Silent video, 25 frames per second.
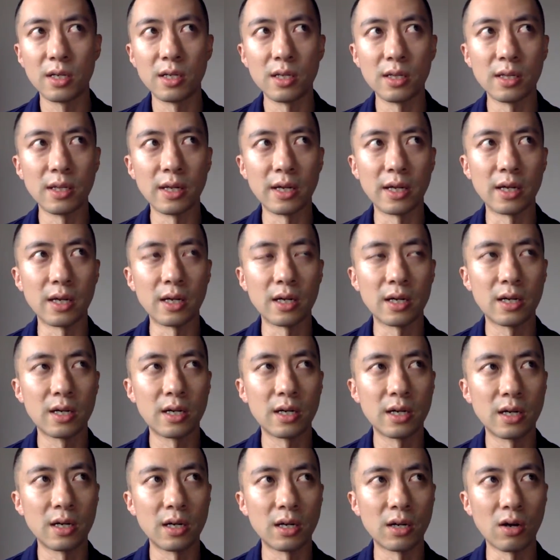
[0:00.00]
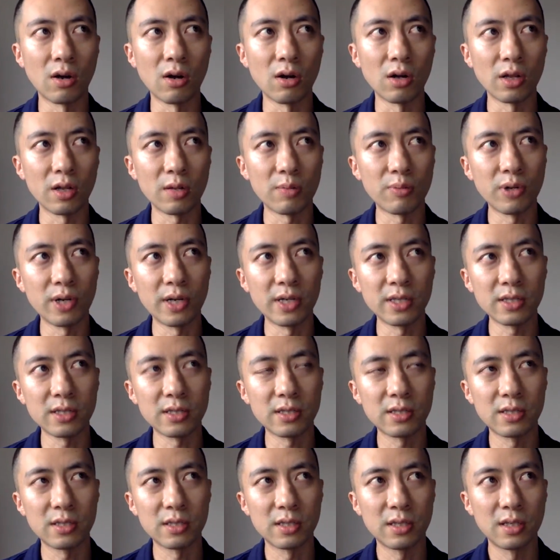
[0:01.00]
like a garlic
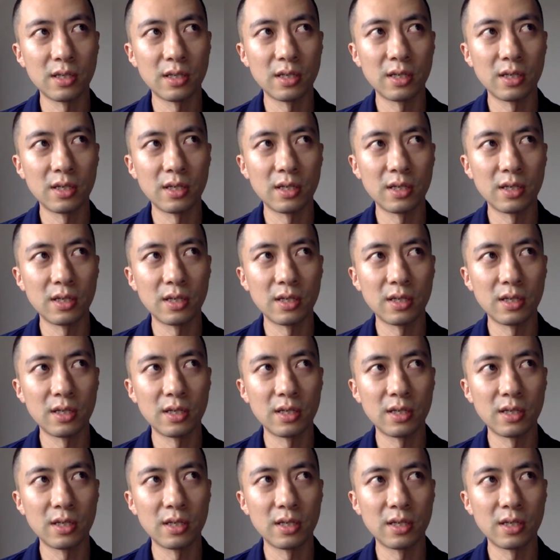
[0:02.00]
press,